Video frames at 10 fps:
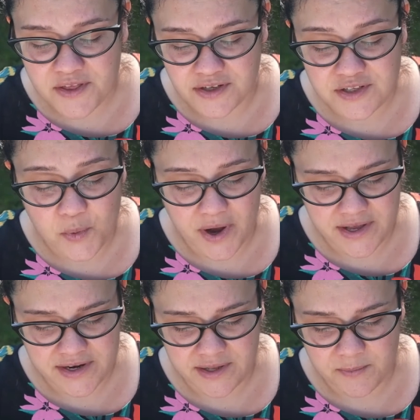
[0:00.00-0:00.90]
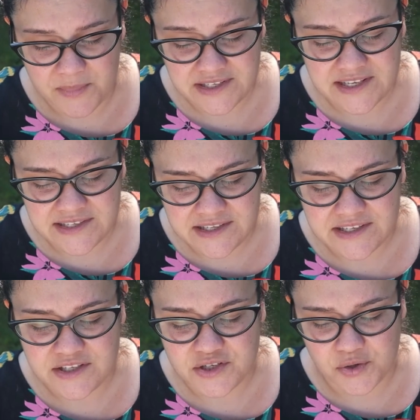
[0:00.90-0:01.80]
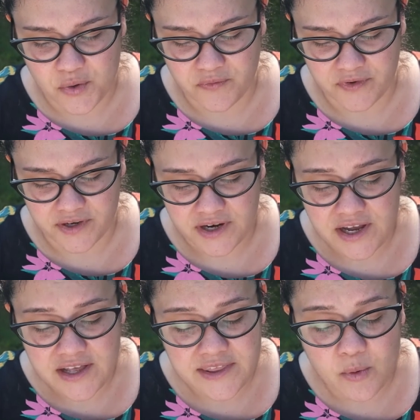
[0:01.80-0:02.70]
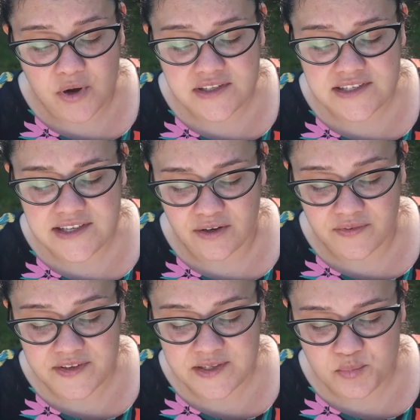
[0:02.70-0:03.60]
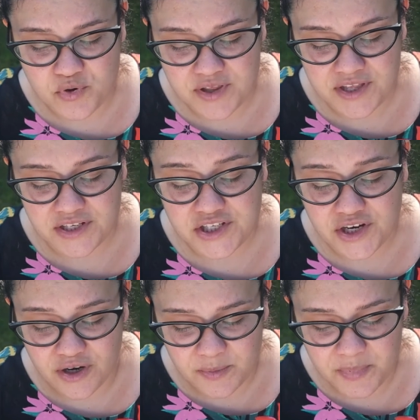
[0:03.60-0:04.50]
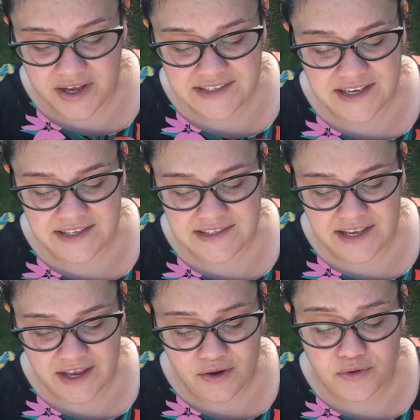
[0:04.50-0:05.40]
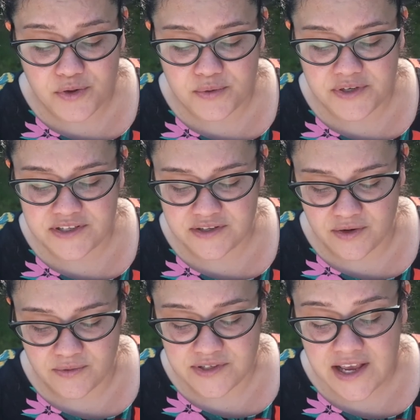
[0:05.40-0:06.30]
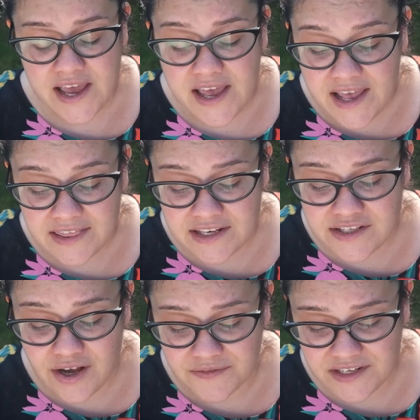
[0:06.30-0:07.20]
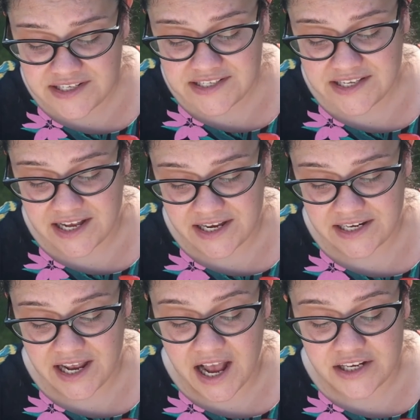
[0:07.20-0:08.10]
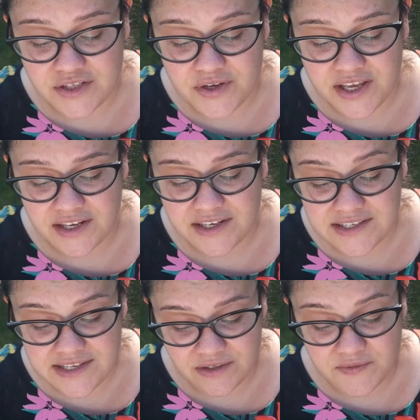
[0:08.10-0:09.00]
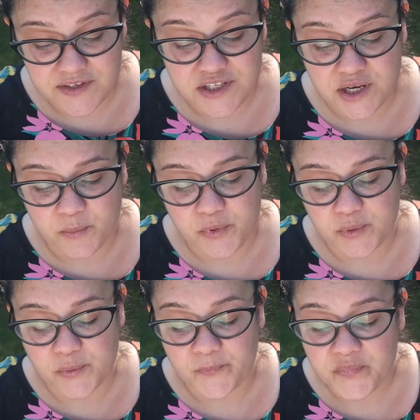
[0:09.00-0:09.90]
thoughts quieted, my senses took over. There was the sound of his breathing, sharp as he inhaled through his nose, and then soft as he sighed. I took in the scent of his shampoo,